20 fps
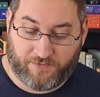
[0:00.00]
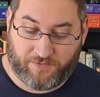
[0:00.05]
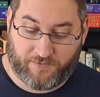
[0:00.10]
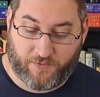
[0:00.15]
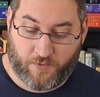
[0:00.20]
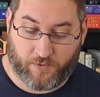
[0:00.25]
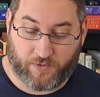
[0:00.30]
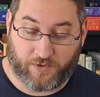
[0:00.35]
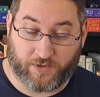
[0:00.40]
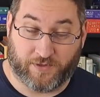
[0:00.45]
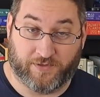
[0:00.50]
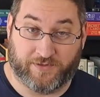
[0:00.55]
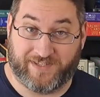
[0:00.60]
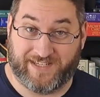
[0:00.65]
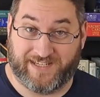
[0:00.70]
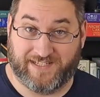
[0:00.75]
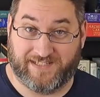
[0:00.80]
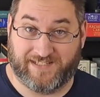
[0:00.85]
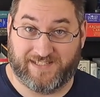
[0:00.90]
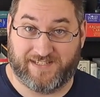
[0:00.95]
for
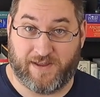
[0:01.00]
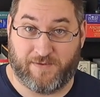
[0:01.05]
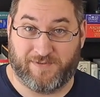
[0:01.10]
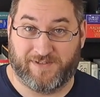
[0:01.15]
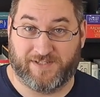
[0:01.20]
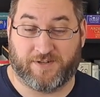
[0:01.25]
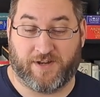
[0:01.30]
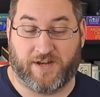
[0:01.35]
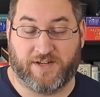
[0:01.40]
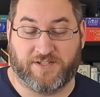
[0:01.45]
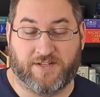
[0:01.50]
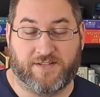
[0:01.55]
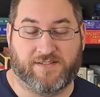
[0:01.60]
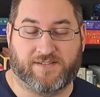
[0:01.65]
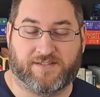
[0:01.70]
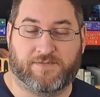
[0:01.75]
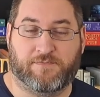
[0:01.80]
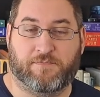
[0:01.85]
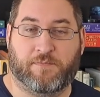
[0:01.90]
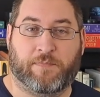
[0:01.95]
these
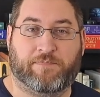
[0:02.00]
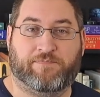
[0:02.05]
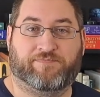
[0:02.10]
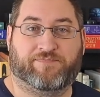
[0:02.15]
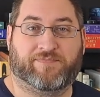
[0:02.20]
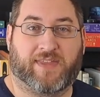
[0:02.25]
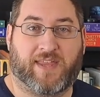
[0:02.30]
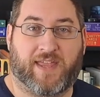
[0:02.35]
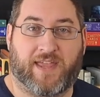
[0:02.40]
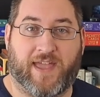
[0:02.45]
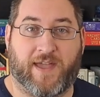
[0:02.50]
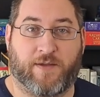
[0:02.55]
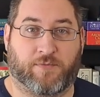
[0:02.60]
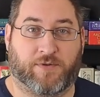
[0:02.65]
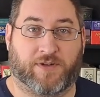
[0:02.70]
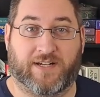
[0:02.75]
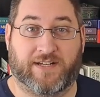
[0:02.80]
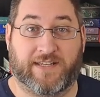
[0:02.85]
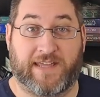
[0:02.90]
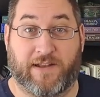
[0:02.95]
demonstrations, and
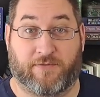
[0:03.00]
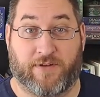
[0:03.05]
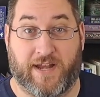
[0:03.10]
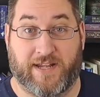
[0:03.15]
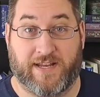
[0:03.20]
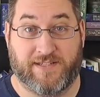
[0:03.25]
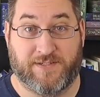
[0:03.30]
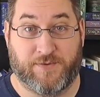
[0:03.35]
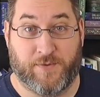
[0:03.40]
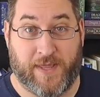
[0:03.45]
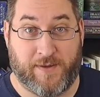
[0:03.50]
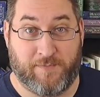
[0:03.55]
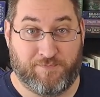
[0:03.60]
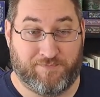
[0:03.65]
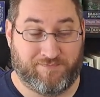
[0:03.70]
we're going to get right into it.